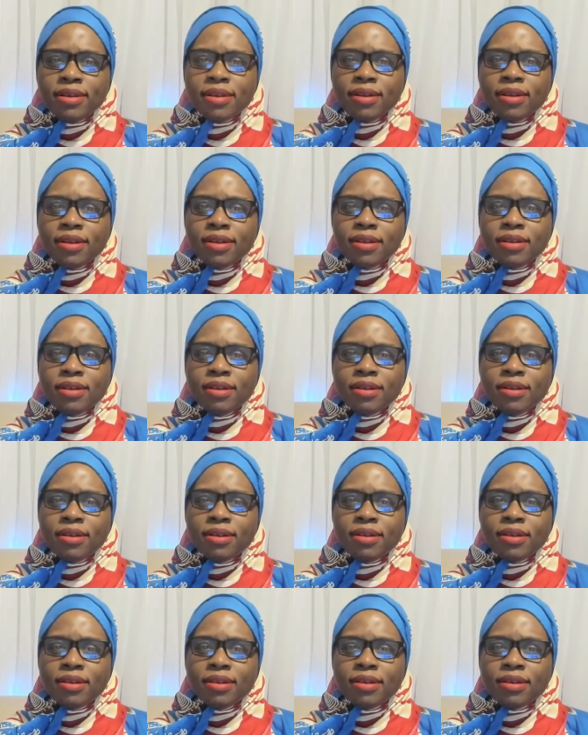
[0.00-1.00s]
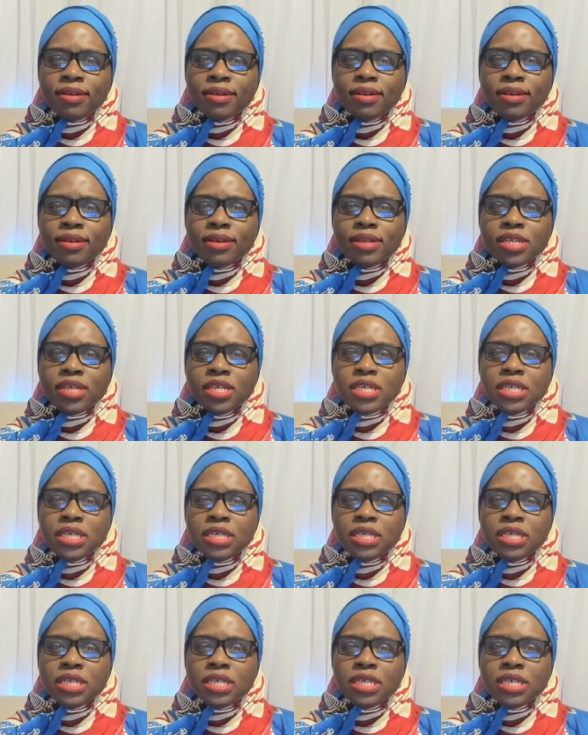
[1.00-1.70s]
(no one is talking)